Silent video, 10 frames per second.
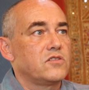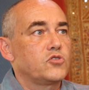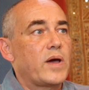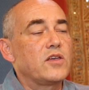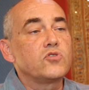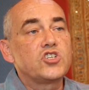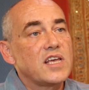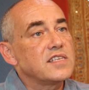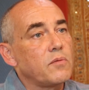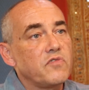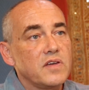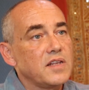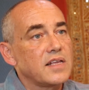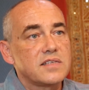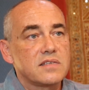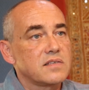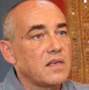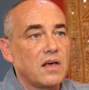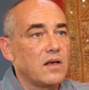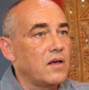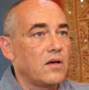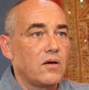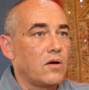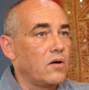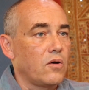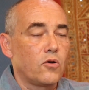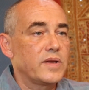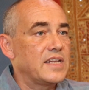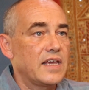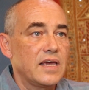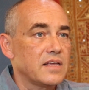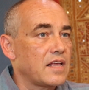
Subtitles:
trying to chase something that's already here.